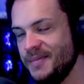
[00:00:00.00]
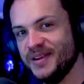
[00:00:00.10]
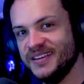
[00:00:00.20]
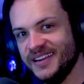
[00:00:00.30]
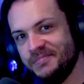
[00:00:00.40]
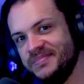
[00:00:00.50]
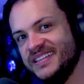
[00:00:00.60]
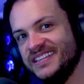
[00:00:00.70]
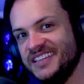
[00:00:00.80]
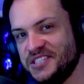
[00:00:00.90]
Beard Hub.
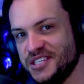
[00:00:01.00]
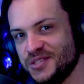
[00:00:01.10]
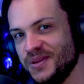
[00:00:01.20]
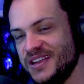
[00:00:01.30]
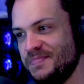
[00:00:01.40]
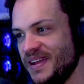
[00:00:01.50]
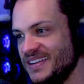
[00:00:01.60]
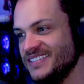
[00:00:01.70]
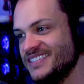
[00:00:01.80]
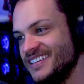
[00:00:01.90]
This is Sweaty
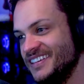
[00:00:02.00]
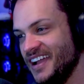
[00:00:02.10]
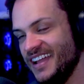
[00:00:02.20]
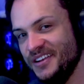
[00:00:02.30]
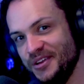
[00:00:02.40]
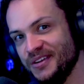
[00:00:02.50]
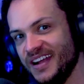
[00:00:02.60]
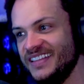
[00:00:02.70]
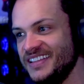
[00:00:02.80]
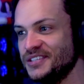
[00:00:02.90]
Pedals. I know you're
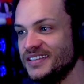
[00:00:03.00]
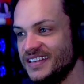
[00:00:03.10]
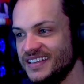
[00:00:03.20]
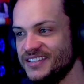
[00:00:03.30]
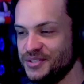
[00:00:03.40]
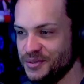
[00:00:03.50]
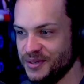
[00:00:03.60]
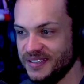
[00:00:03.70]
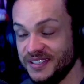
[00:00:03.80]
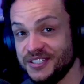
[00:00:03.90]
on this
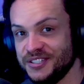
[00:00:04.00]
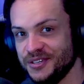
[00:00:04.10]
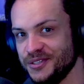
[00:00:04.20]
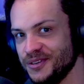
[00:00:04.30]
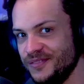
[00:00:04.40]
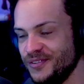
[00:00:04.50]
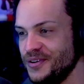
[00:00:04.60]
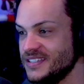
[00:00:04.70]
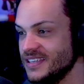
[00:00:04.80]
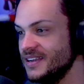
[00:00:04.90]
tutorial. You just heard your own
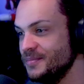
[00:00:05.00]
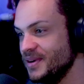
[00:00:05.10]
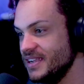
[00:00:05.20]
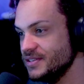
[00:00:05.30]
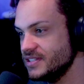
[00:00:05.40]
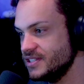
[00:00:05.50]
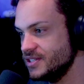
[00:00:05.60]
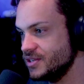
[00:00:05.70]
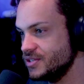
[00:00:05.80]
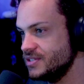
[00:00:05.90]
voice, but here's a
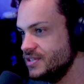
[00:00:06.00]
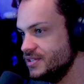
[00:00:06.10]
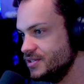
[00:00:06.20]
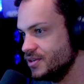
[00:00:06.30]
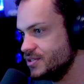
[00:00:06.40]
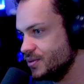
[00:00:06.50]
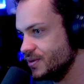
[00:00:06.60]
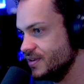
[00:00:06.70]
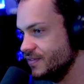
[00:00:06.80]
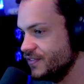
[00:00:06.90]

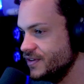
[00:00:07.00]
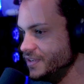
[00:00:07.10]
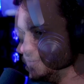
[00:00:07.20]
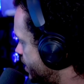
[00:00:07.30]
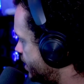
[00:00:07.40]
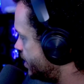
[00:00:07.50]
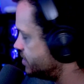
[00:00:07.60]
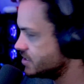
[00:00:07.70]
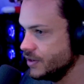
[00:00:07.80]
tutorial for you. So